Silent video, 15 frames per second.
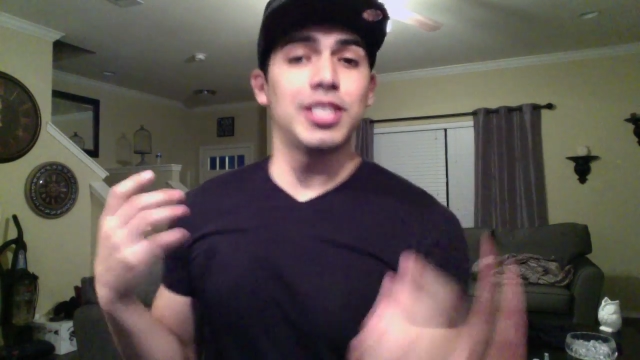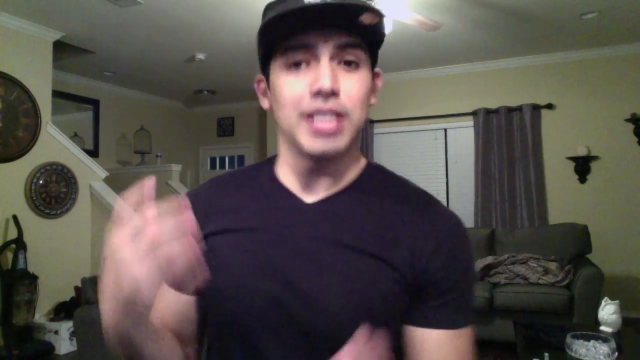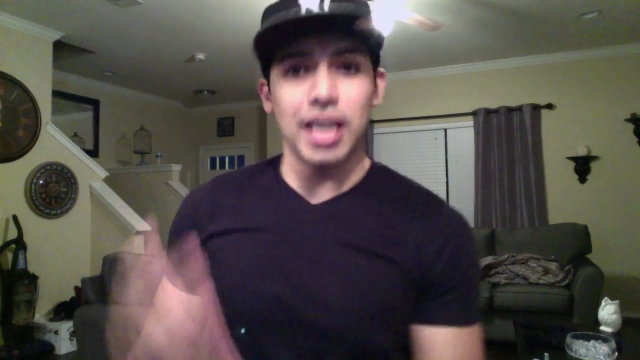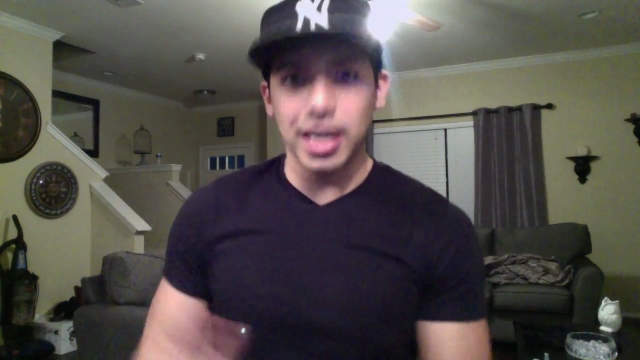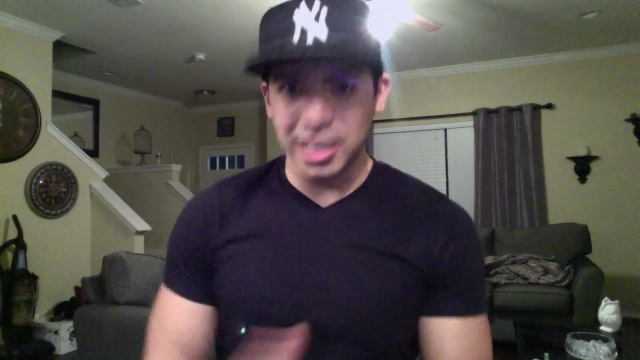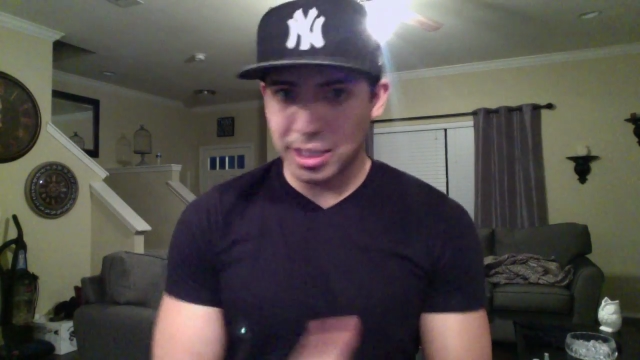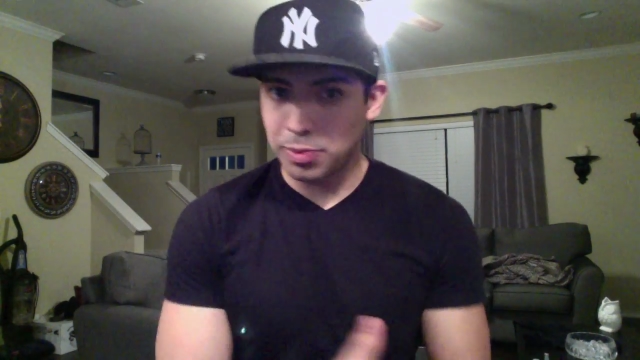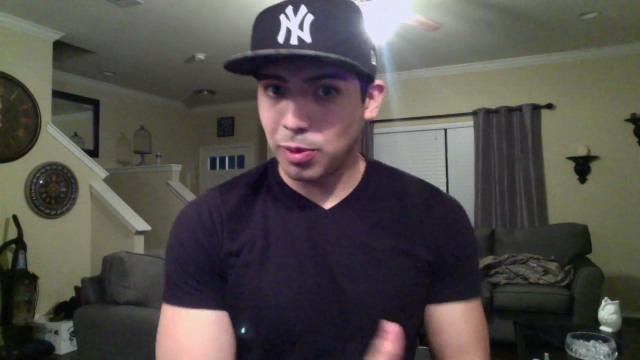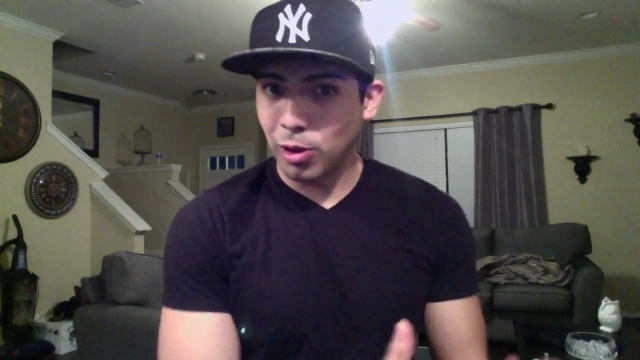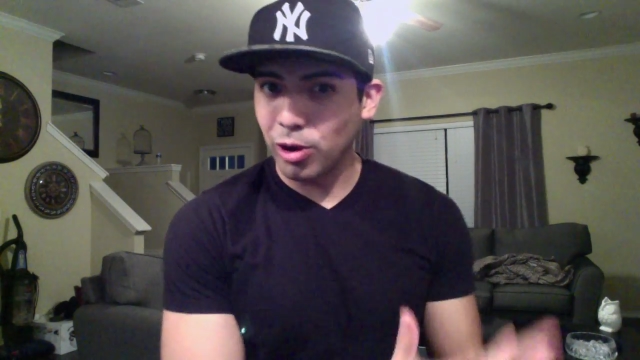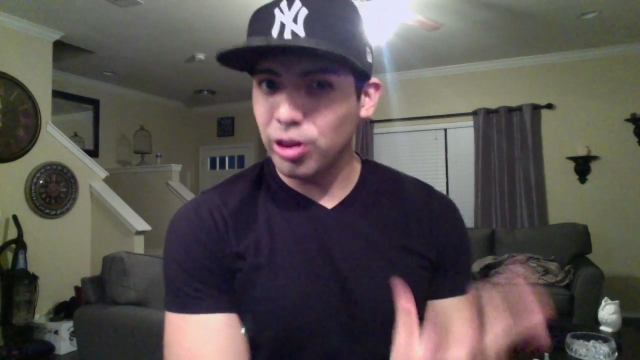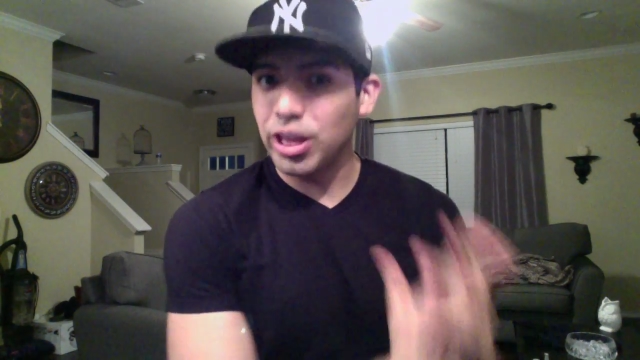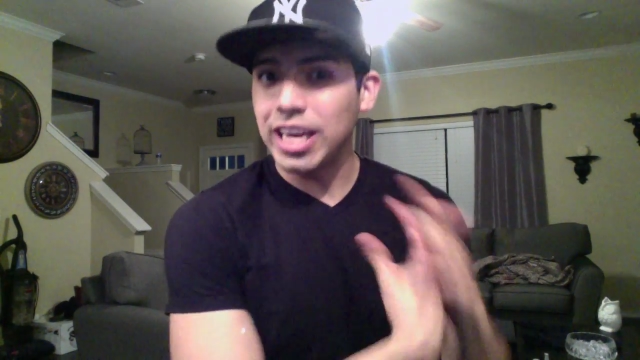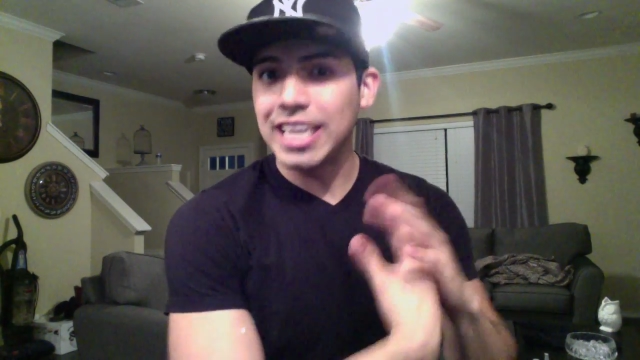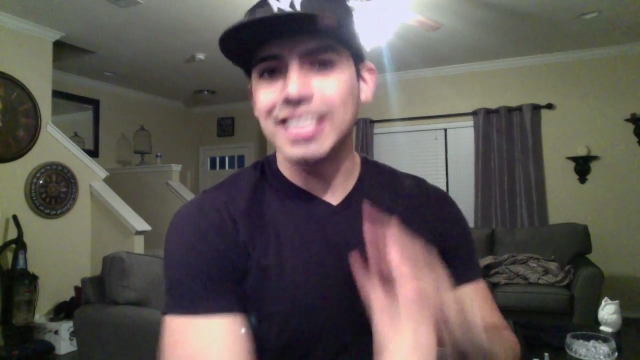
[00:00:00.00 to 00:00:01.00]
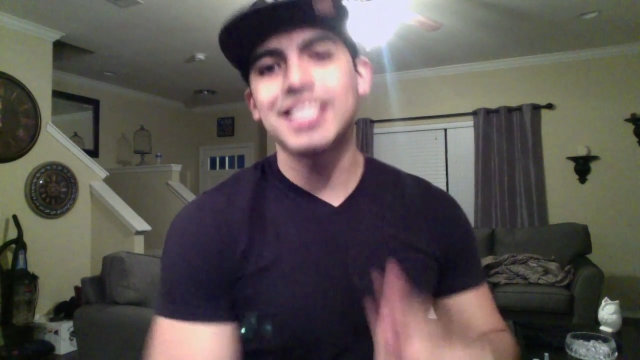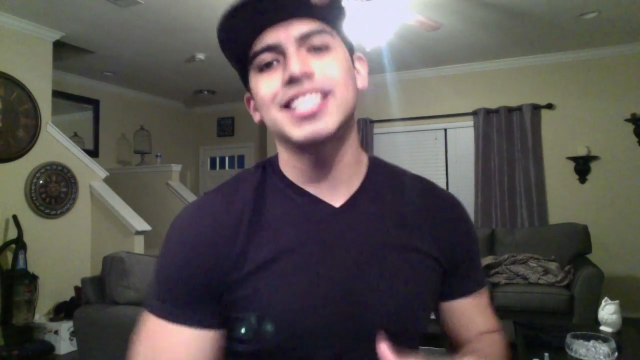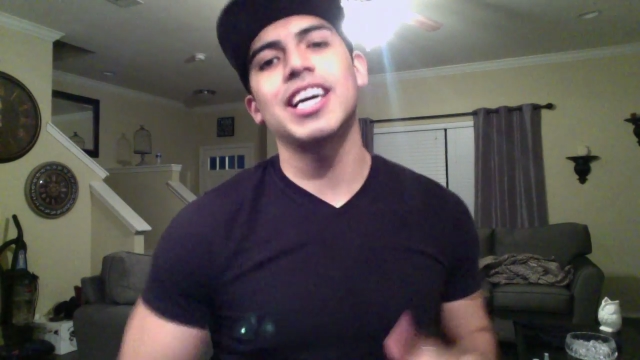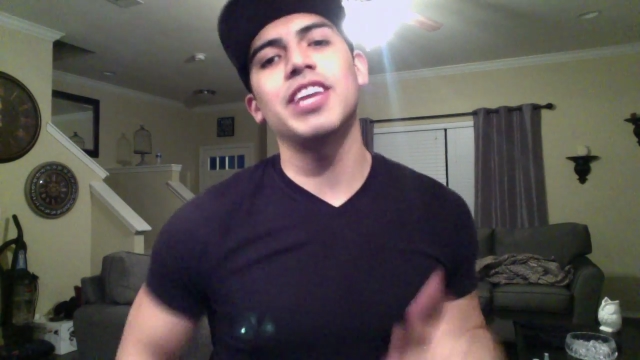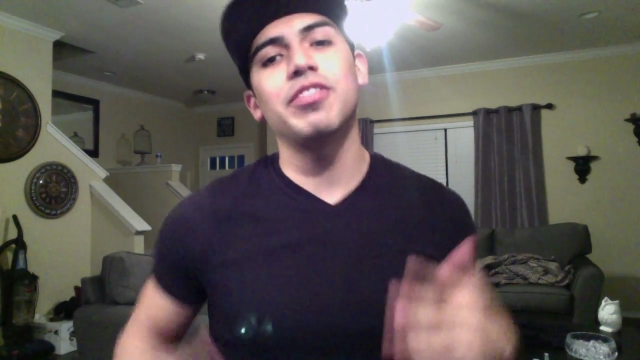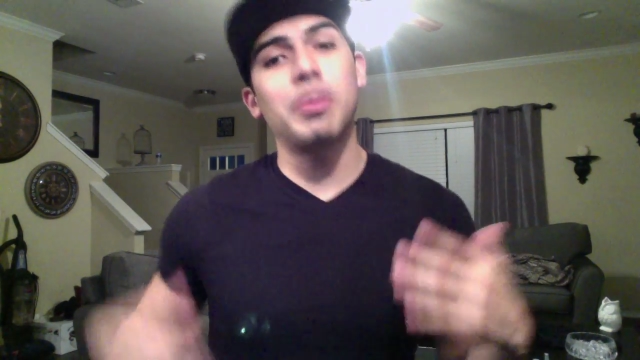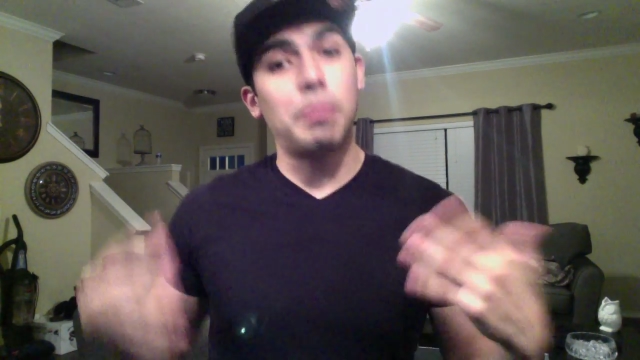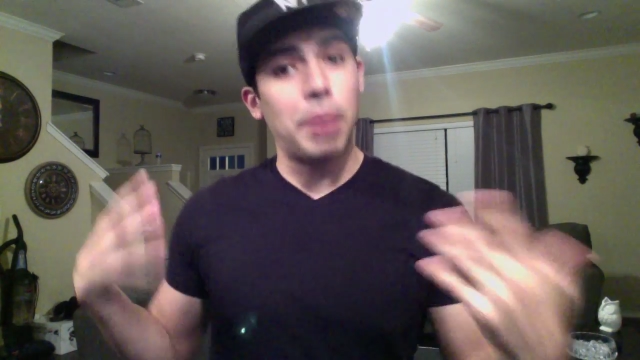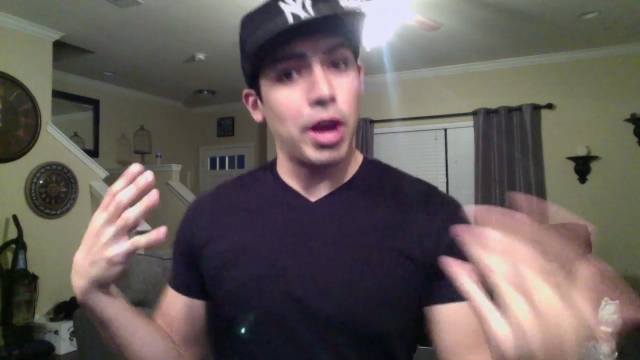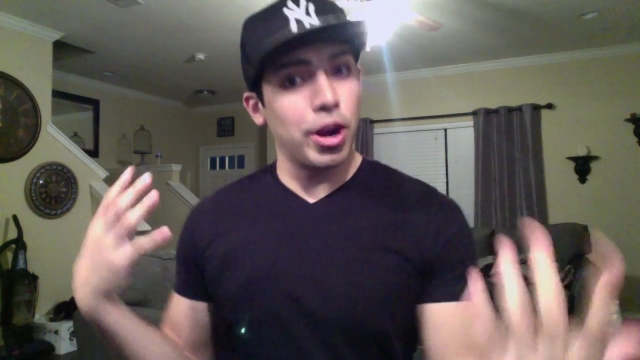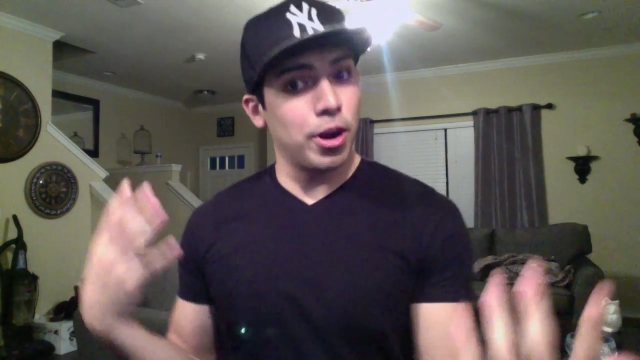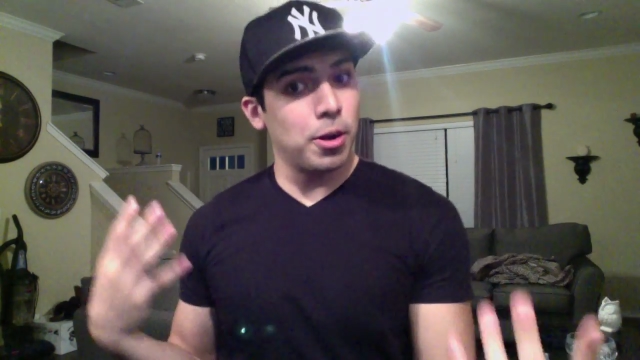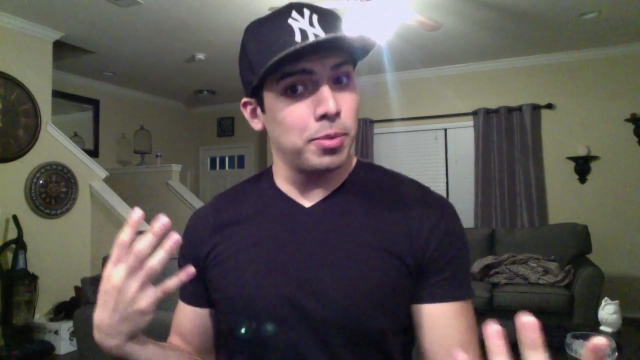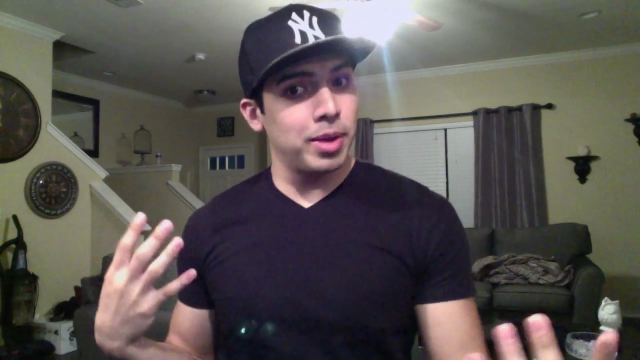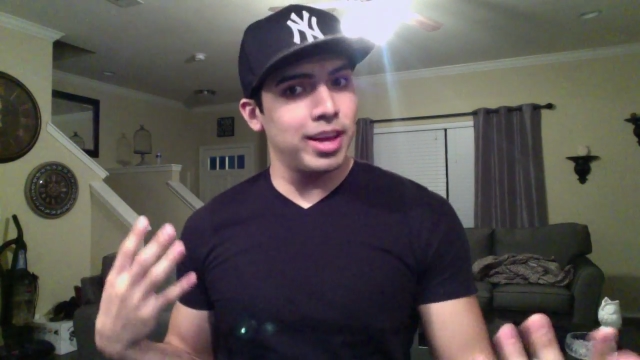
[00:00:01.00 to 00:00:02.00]
explore the inside of a
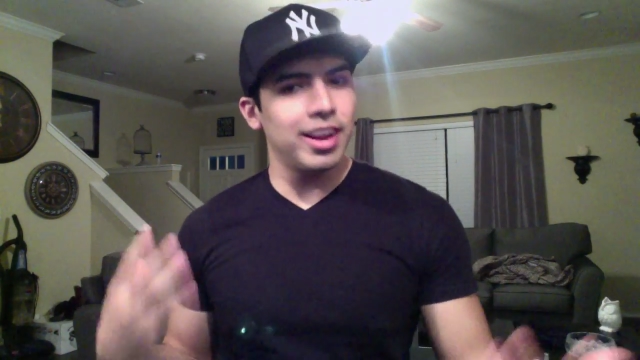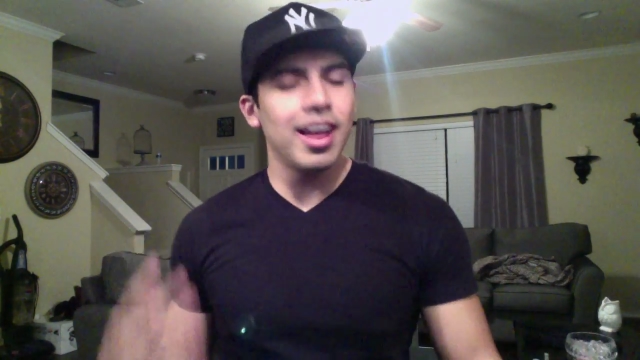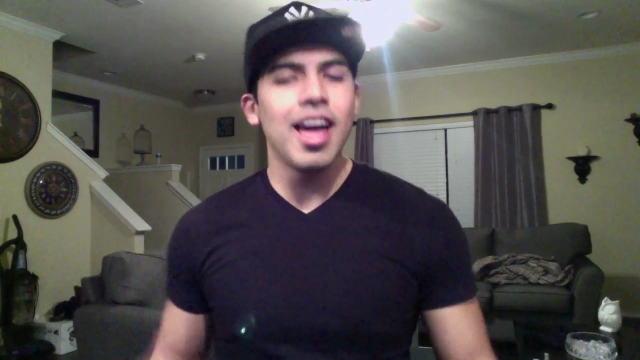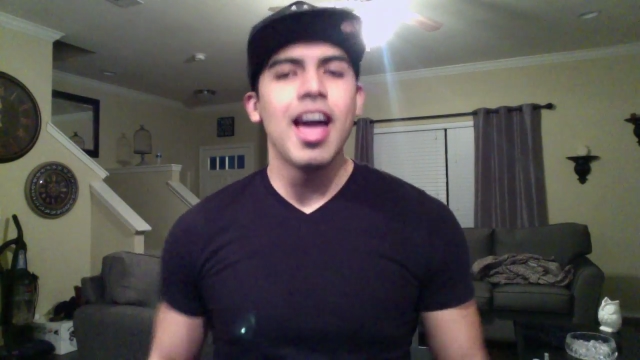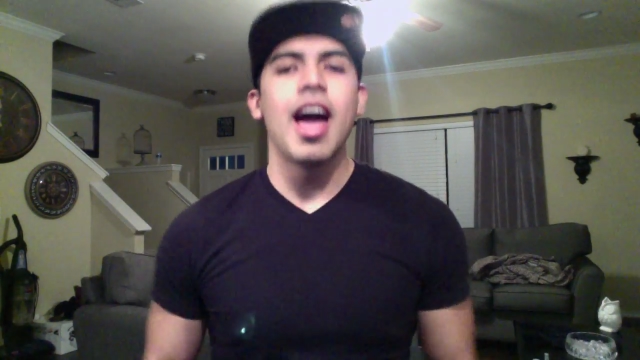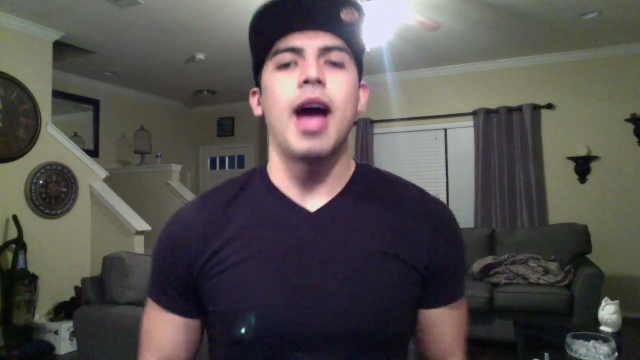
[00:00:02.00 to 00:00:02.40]
pyramid.